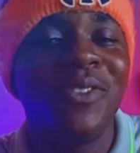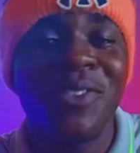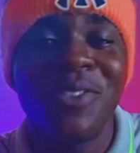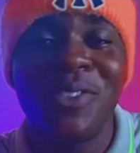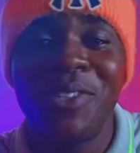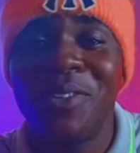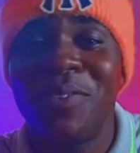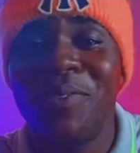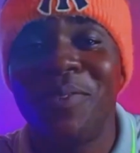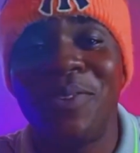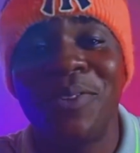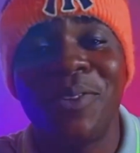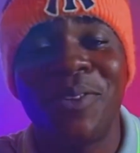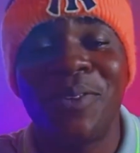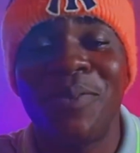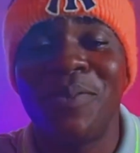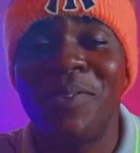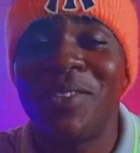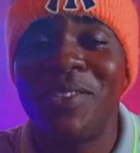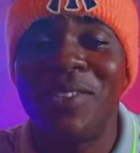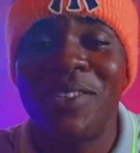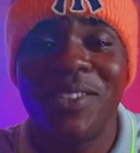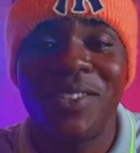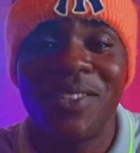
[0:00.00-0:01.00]
yourself in the
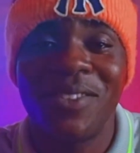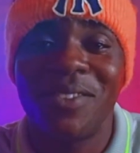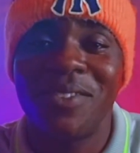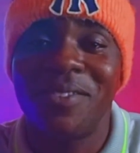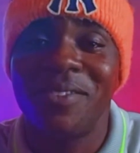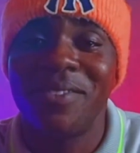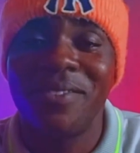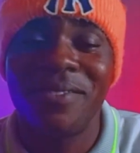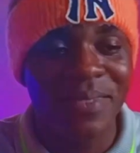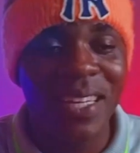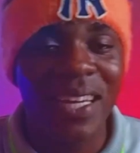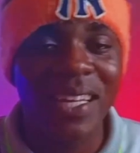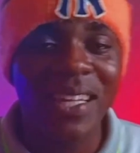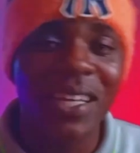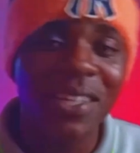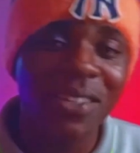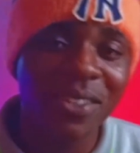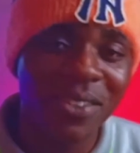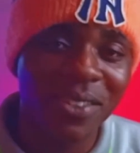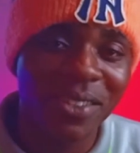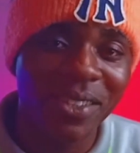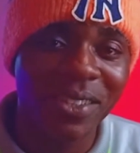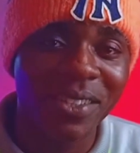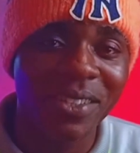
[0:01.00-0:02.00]
comment section. Yeah,
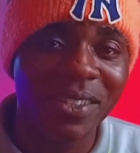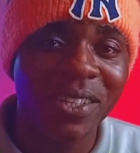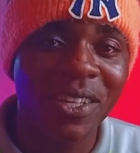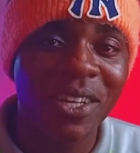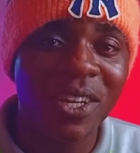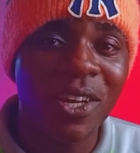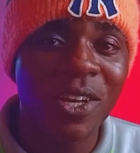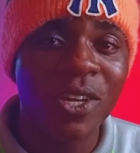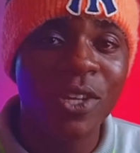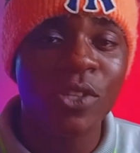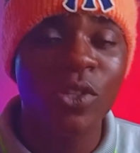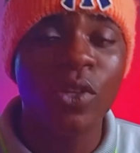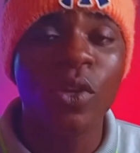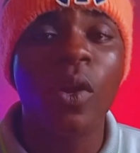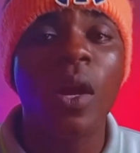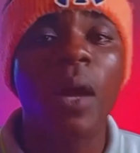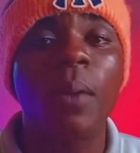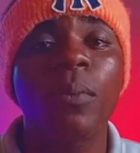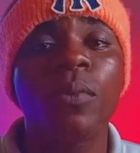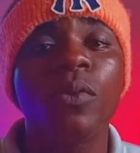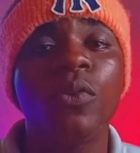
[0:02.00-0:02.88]
that's just it. So I'm